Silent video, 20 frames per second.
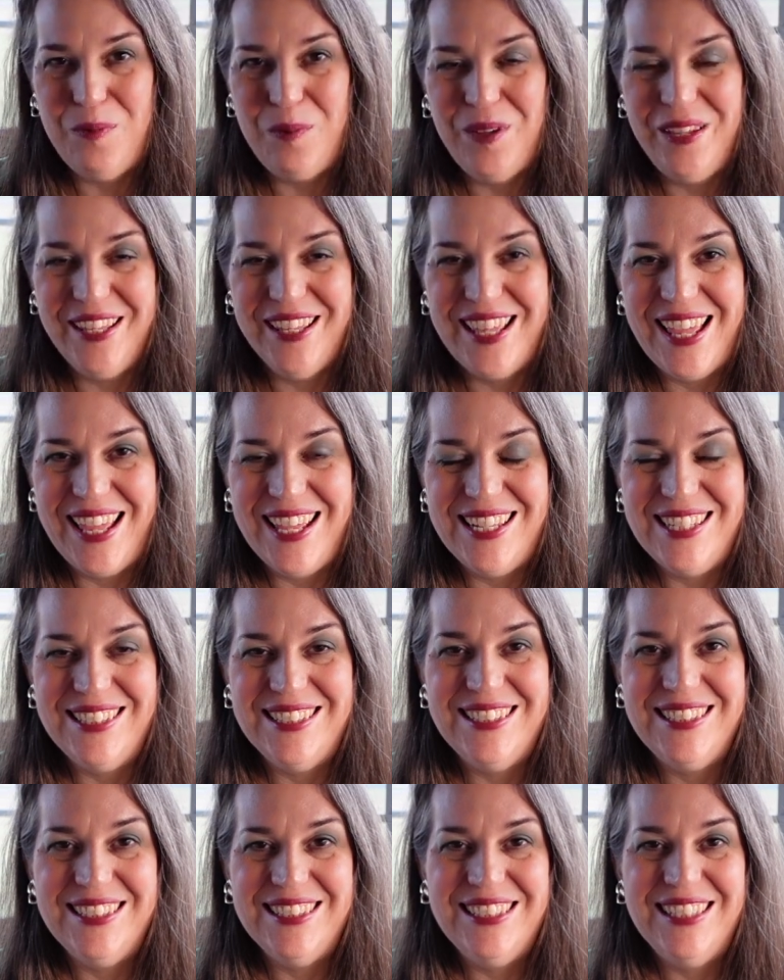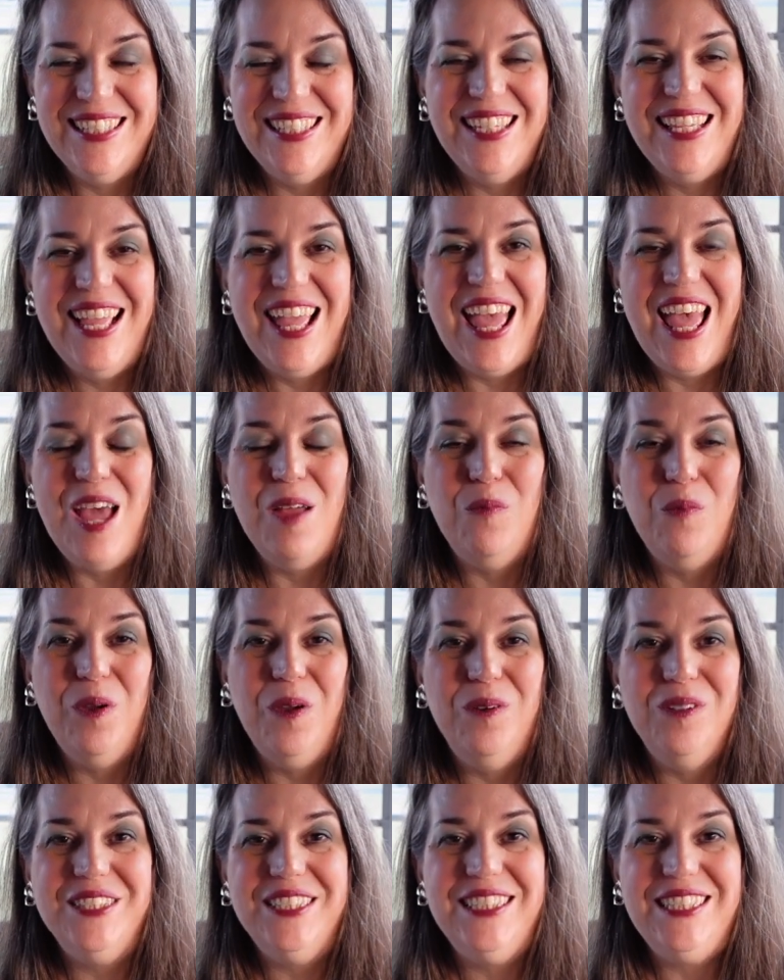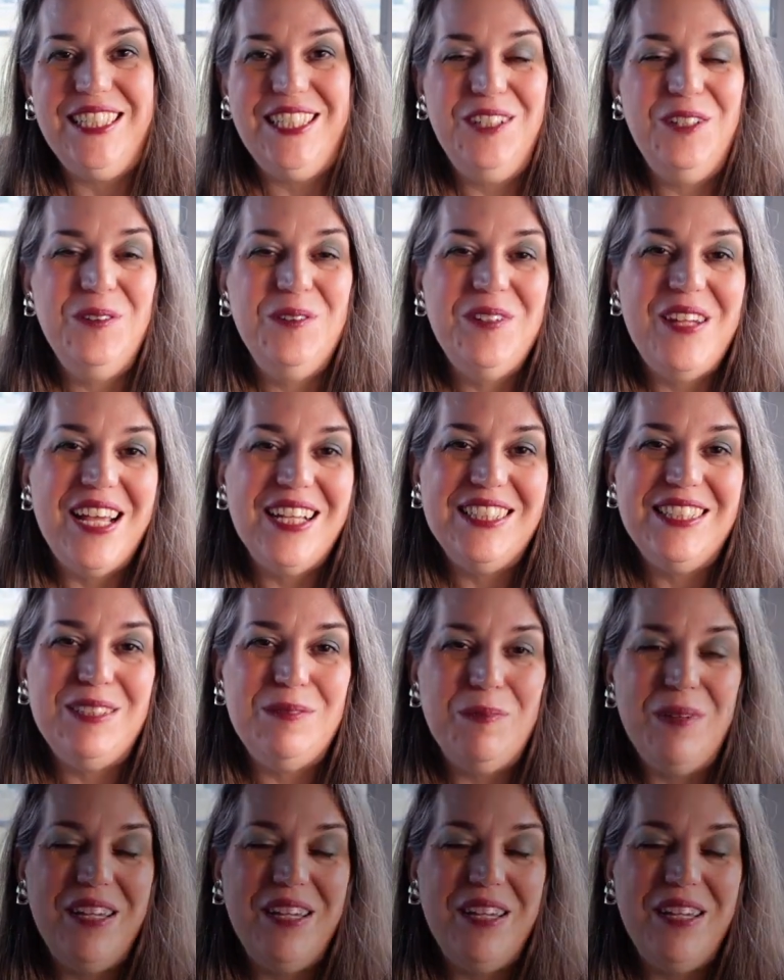weekend, and we will see you next